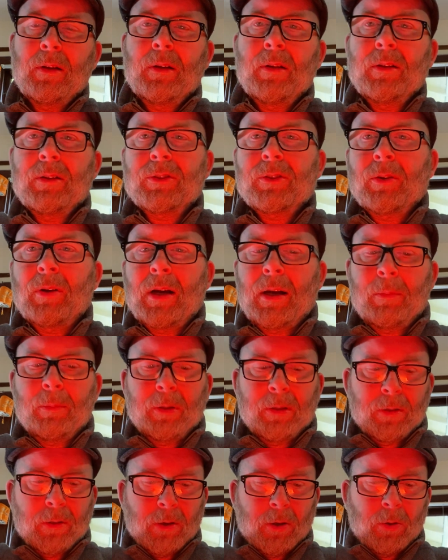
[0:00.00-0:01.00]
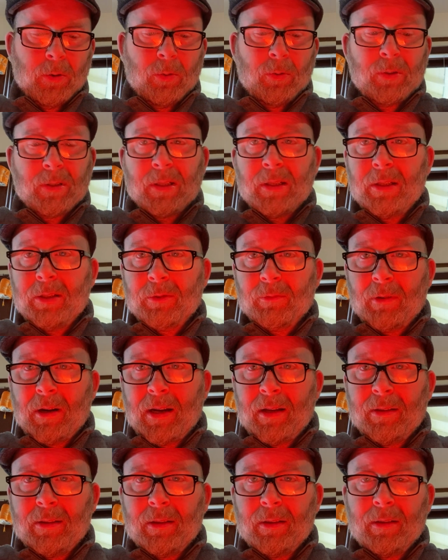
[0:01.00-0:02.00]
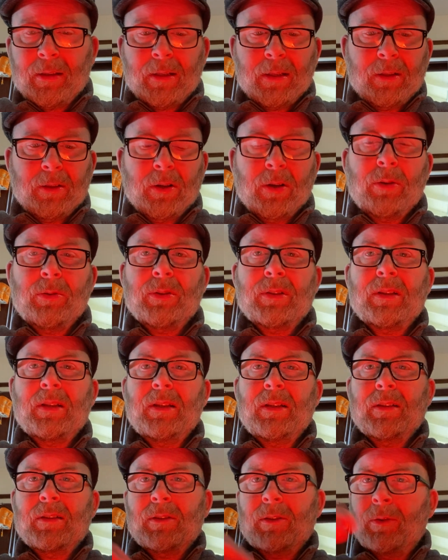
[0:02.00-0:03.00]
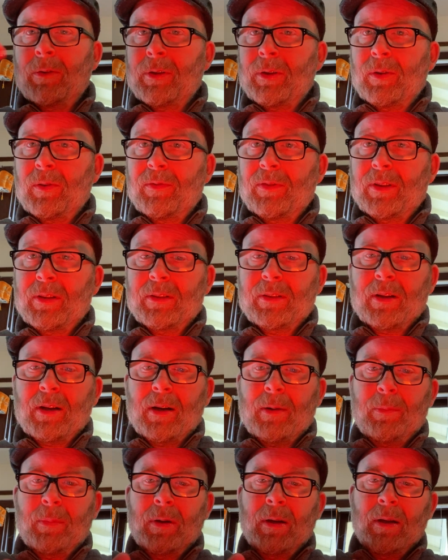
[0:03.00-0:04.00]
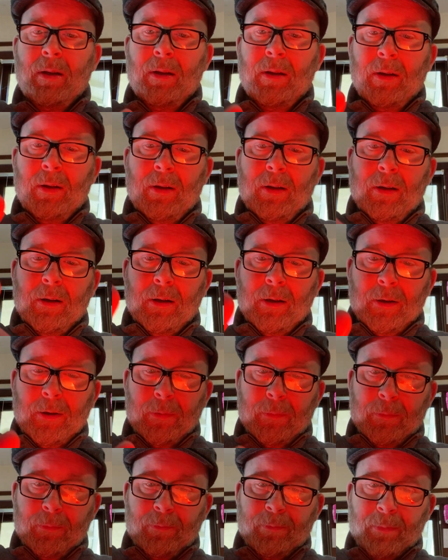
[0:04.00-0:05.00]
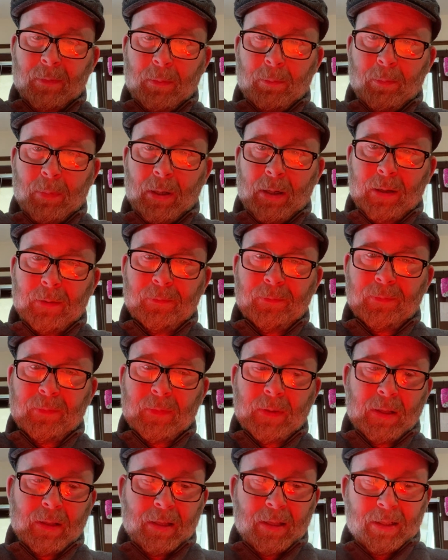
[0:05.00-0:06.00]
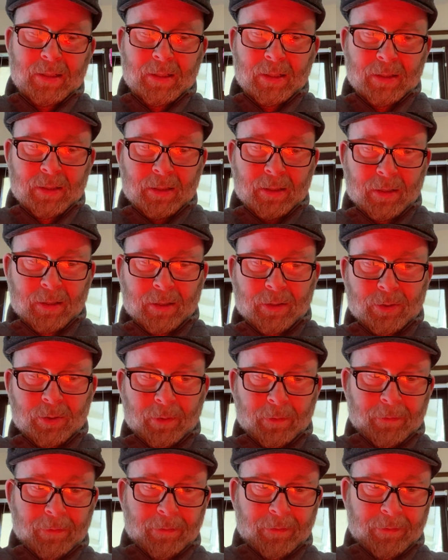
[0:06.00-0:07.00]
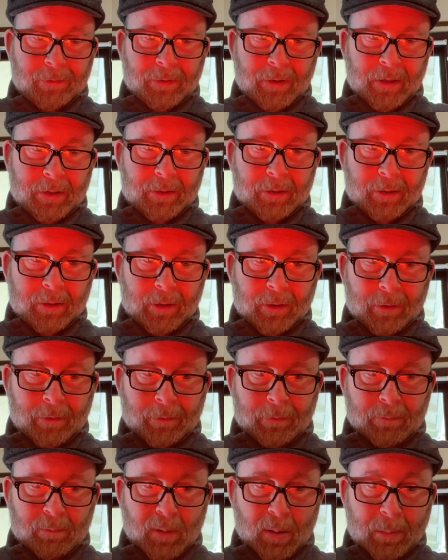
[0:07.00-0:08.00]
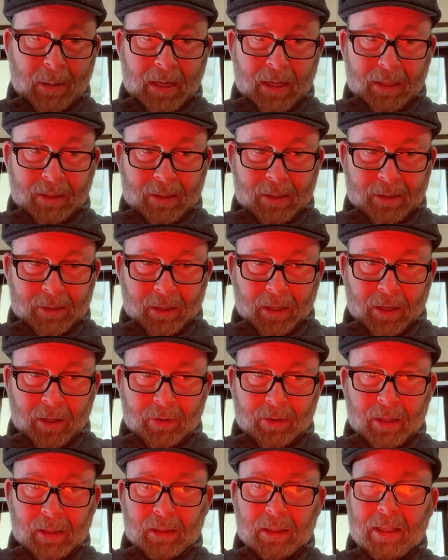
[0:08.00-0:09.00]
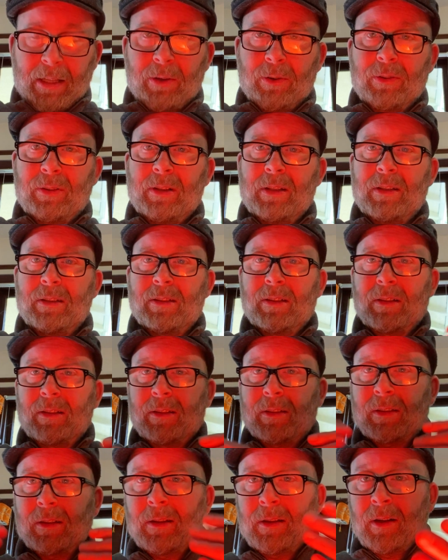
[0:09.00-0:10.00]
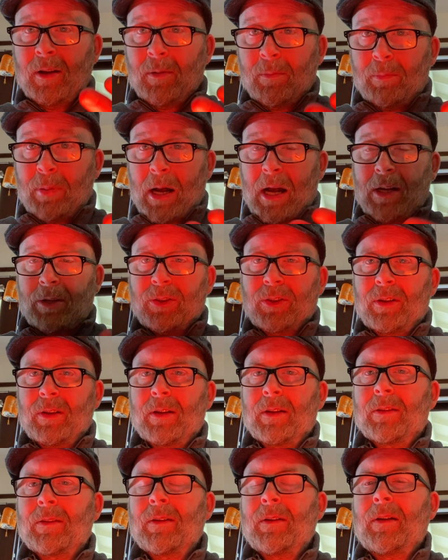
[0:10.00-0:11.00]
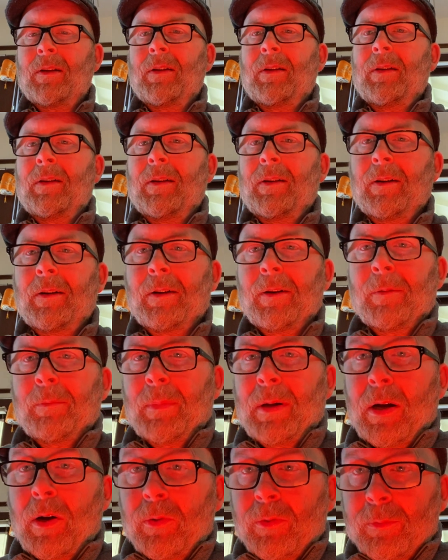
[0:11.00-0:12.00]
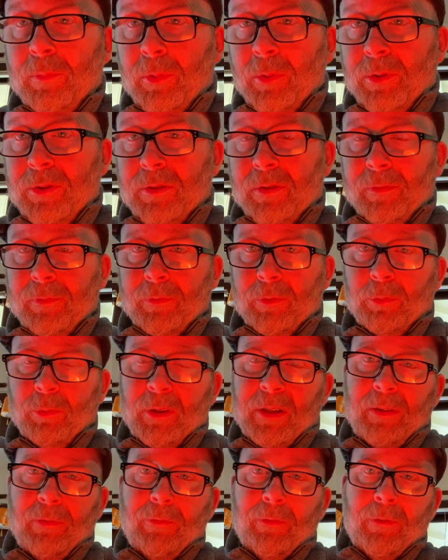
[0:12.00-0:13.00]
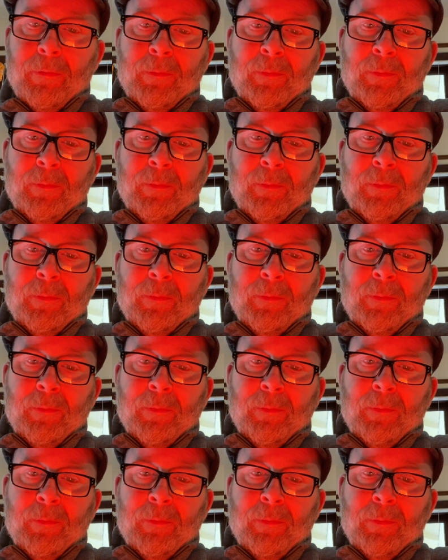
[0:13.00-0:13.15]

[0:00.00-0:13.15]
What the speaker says: So Hamlet knows he's ranting. He knows he's going over the top. But this is the sort of fit of mimetic desire that Laertes' passionate outburst of grief